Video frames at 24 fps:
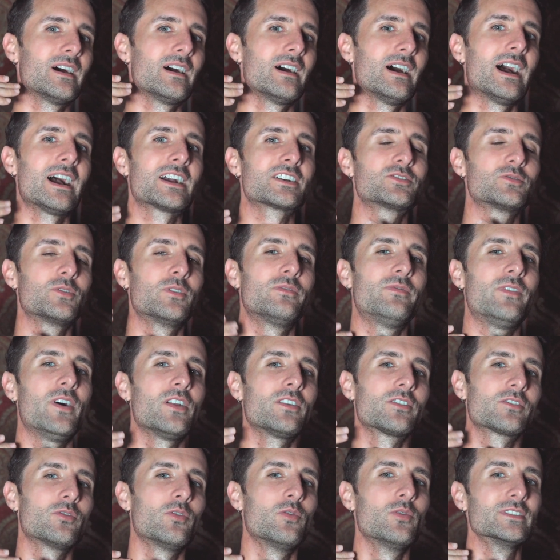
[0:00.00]
actual
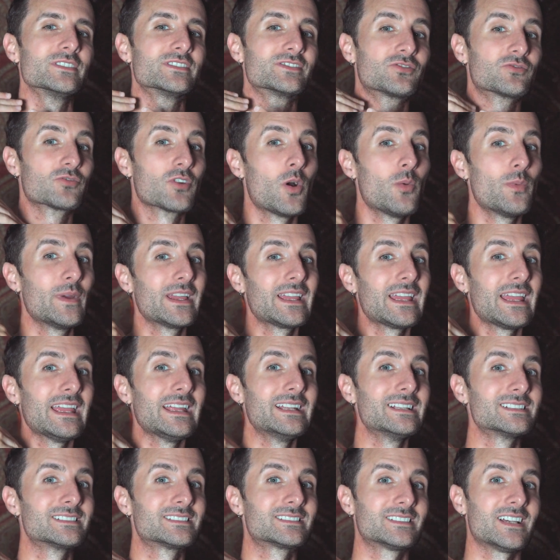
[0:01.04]
follicle is growing
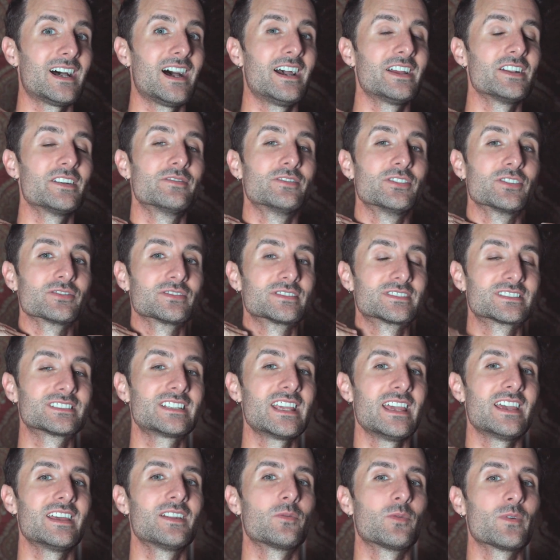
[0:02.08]
inside of your
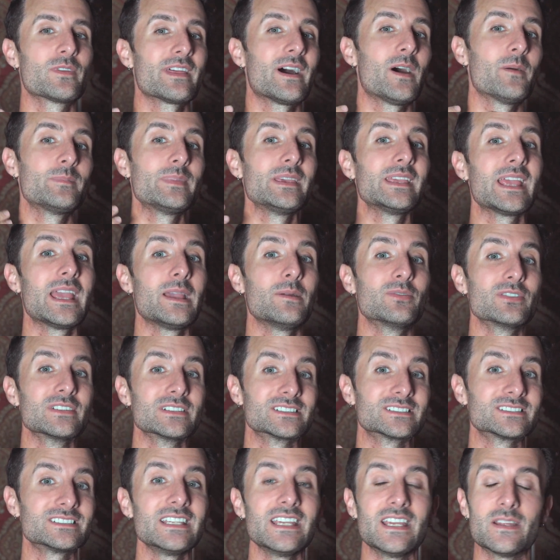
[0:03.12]
skin without being able to
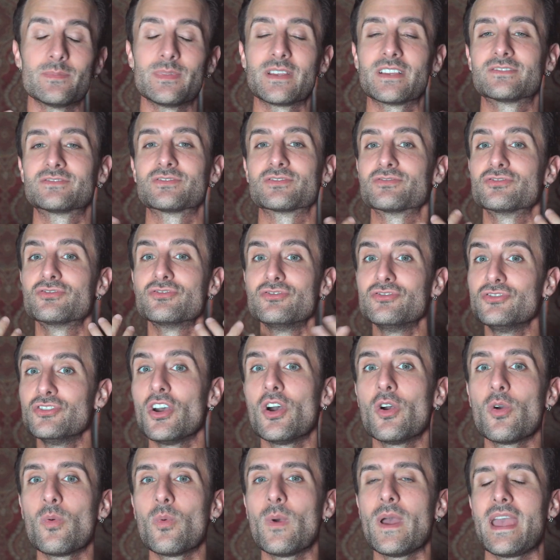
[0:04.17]
see it, because there's
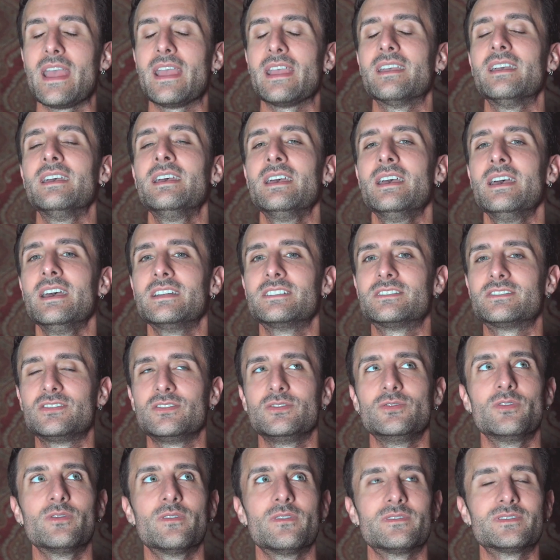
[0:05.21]
no way
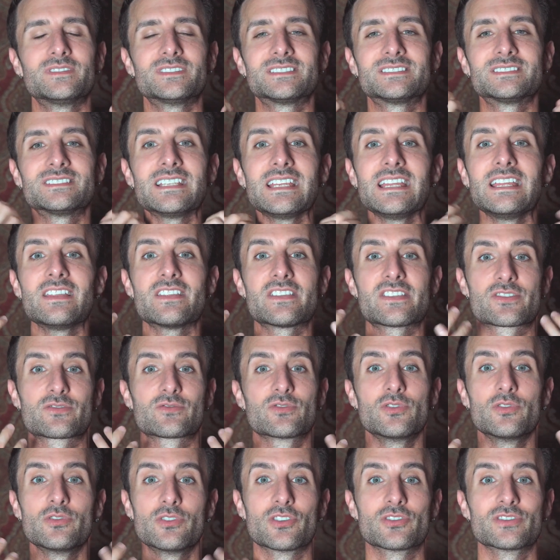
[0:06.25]
to see
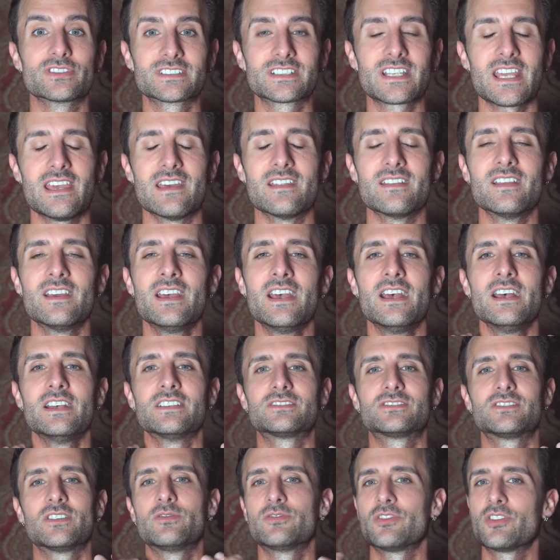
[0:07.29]
through your skin.
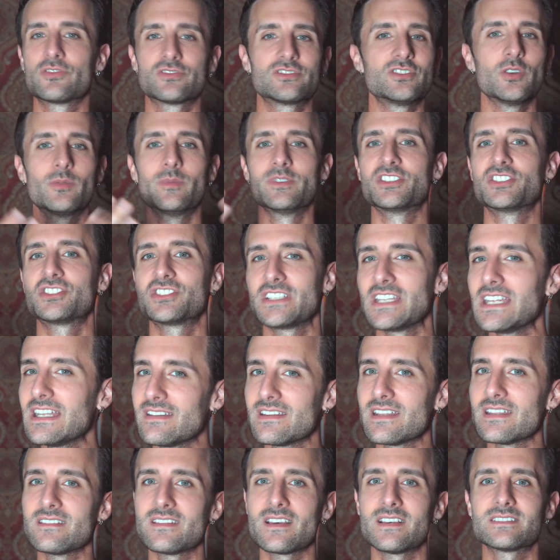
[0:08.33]
So there's no machine
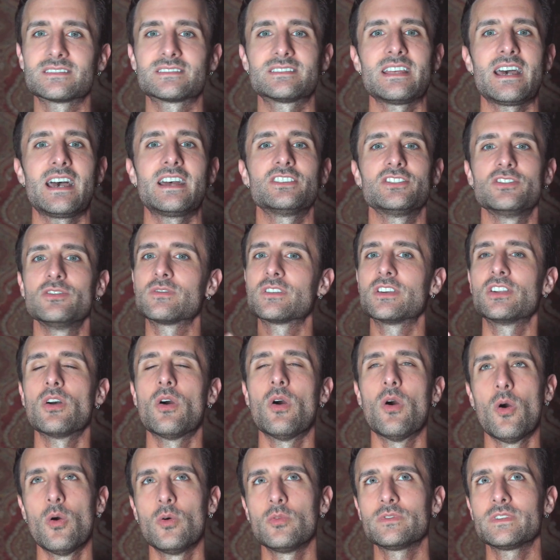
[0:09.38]
that does that. You can
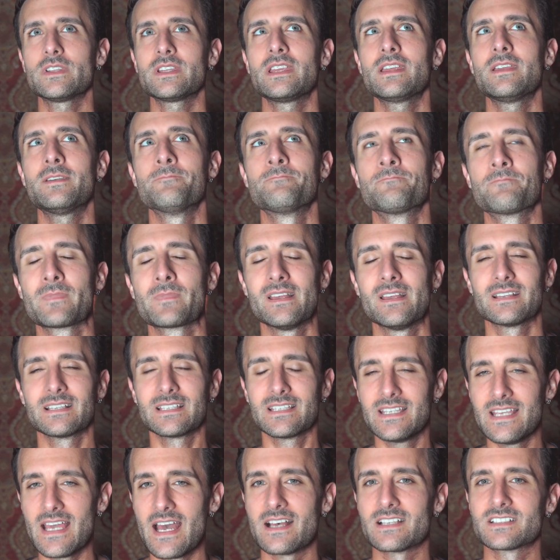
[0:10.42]
only
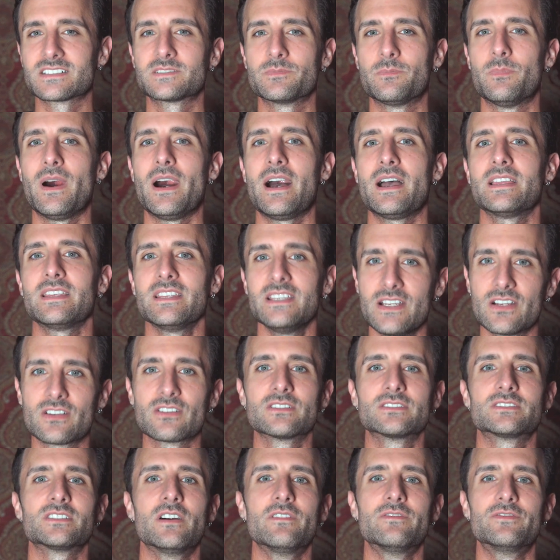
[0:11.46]
guess by
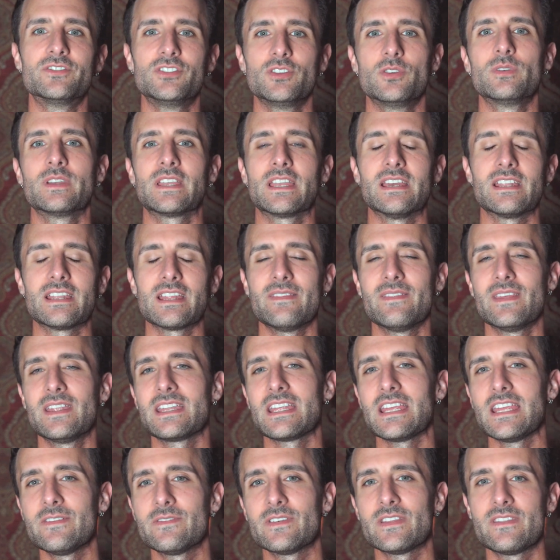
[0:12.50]
years of doing it. And then
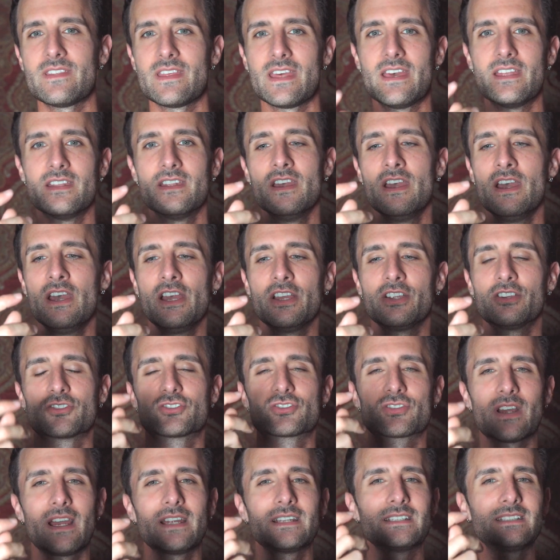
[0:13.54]
even then, you're
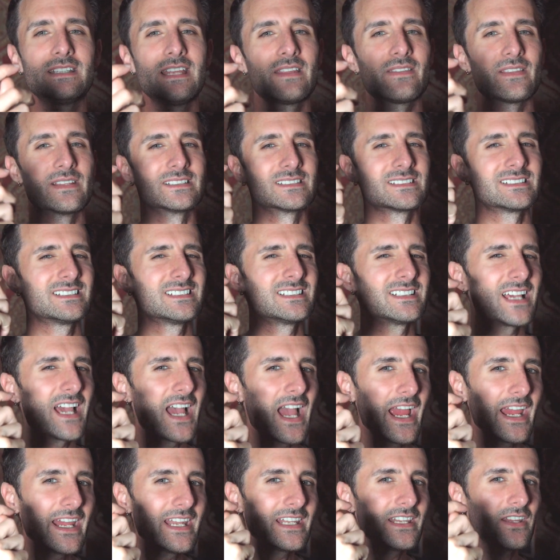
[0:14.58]
trying to take this
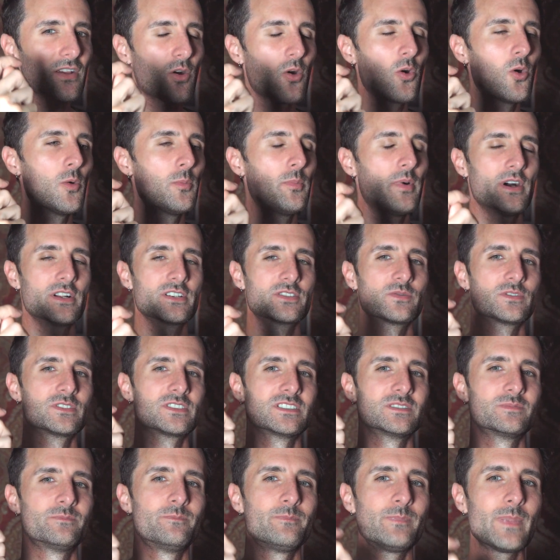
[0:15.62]
tiny hole punch, which
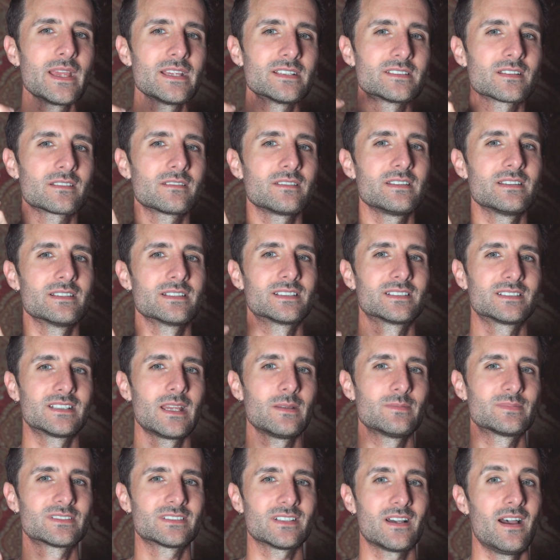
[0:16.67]
is basically the
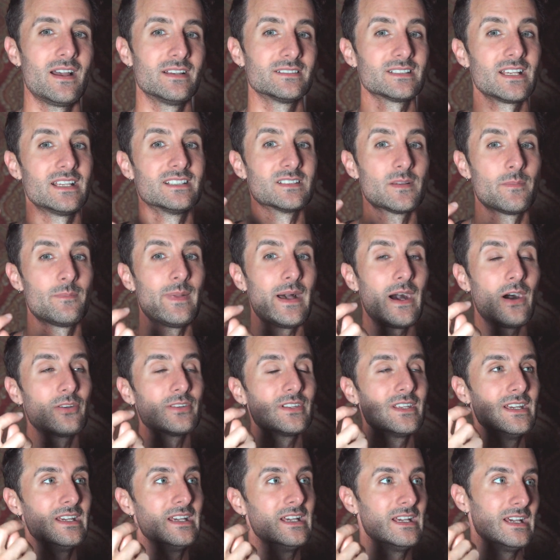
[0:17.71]
same size as about
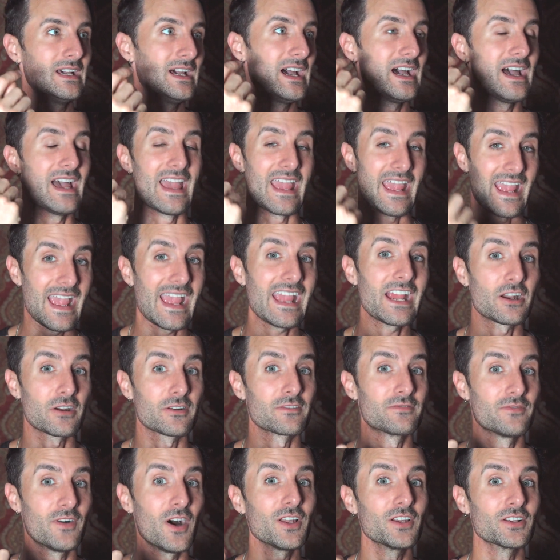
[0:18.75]
a hair
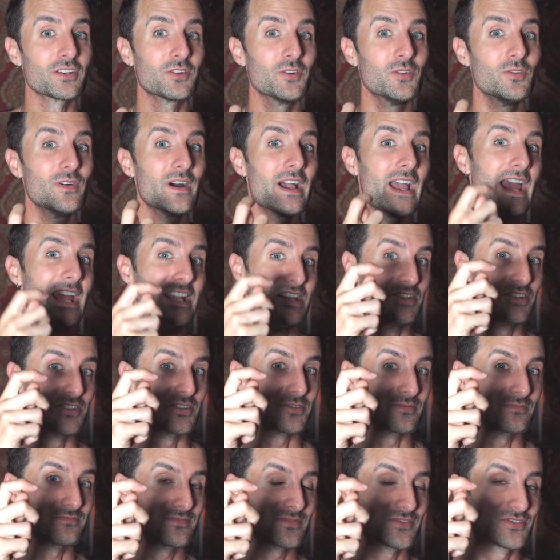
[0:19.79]
follicle, and
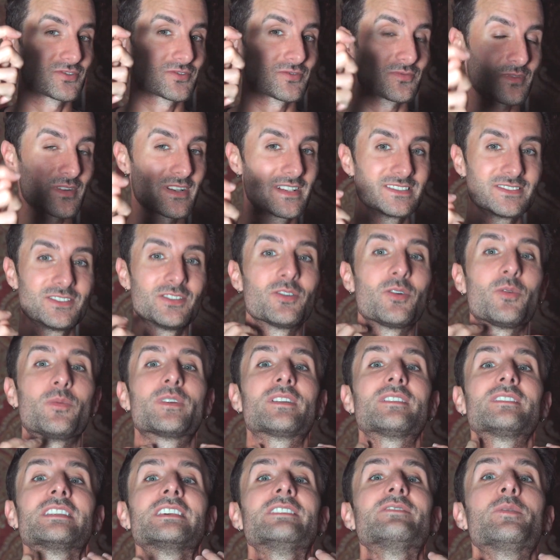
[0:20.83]
because you don't
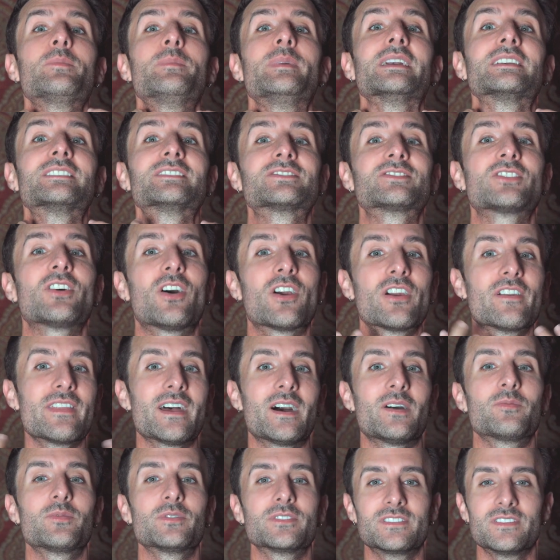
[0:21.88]
want to leave a big scar.
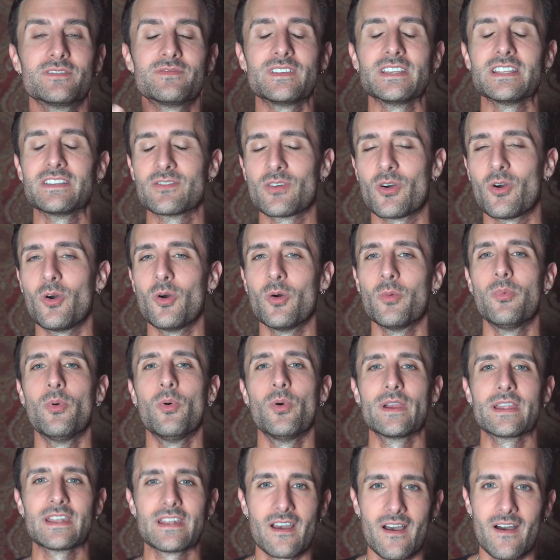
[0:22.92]
That would defeat the whole
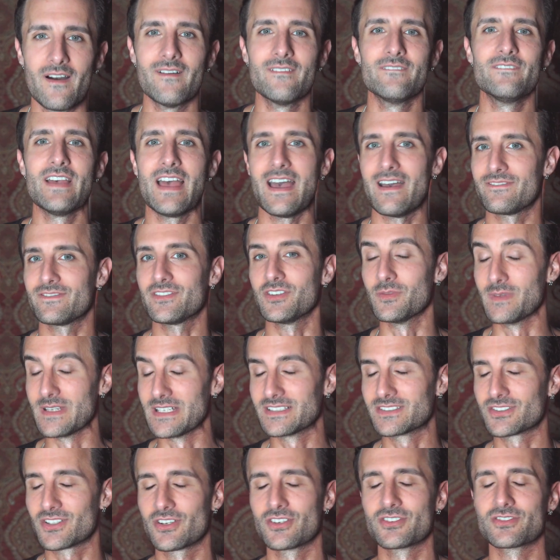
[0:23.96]
point of FUE
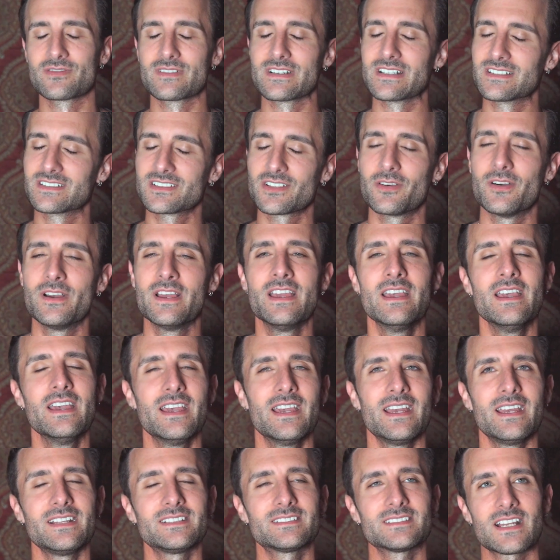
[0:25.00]
surgery. So
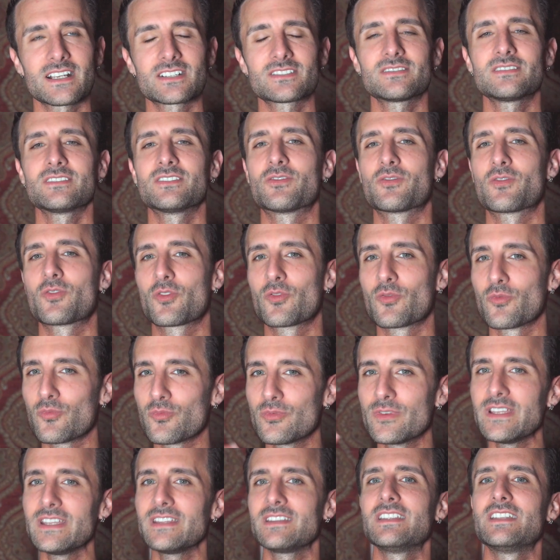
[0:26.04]
it's actually
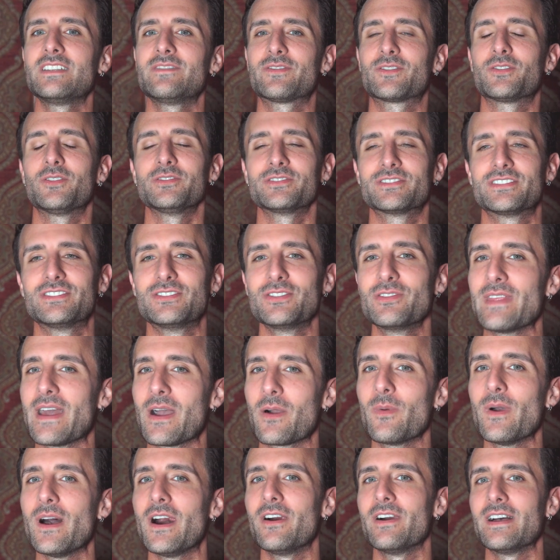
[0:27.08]
really difficult to do
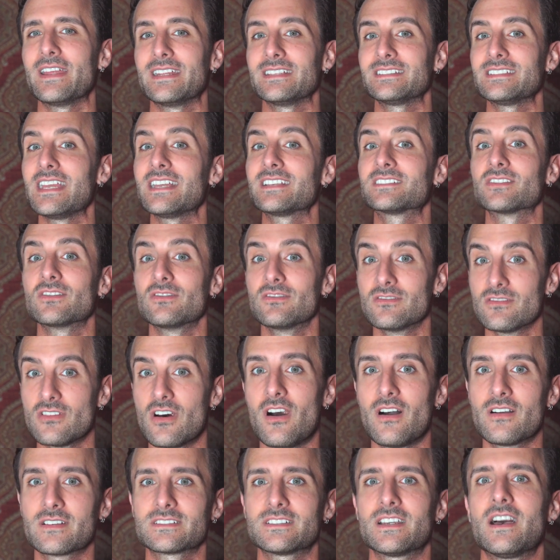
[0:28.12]
that well, and it takes a
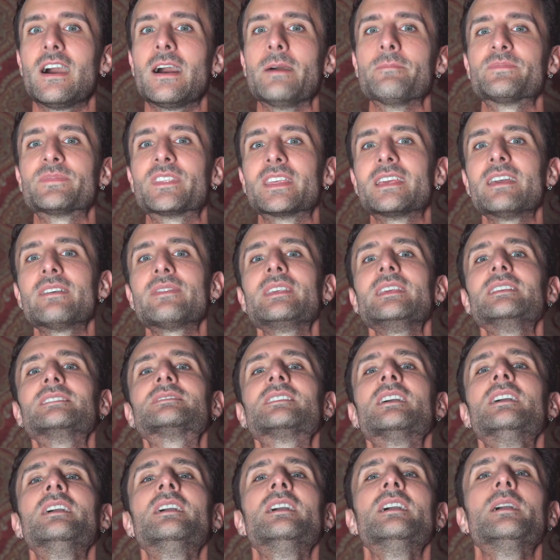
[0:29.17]
long time. To get these
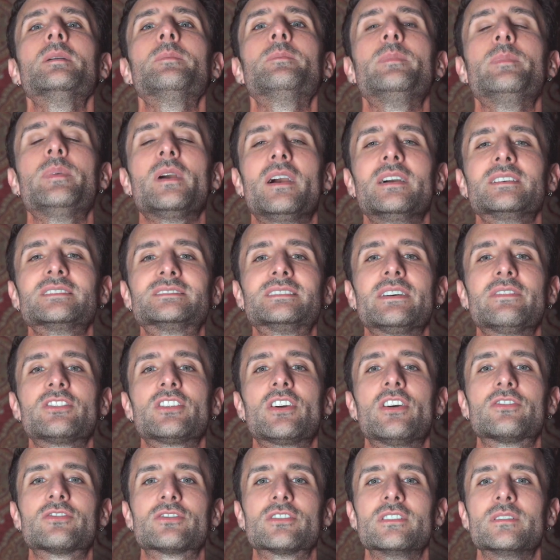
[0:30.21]

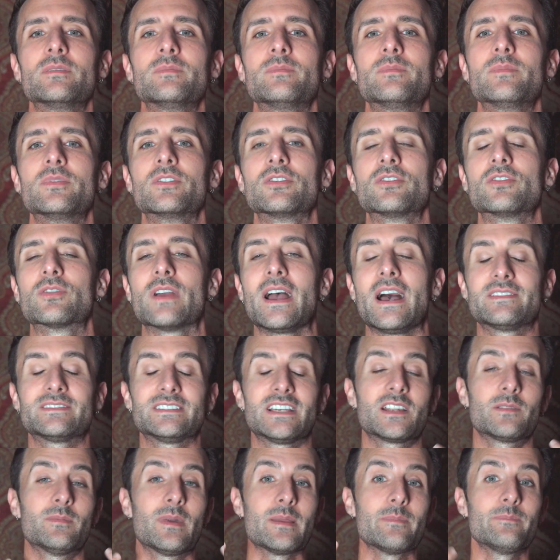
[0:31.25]
700 grafts
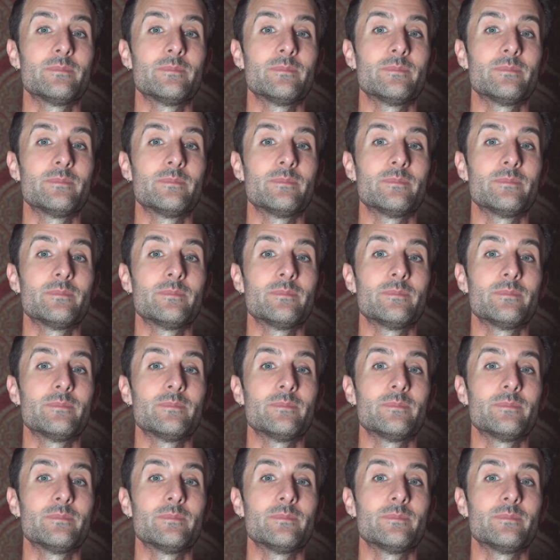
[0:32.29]
out of my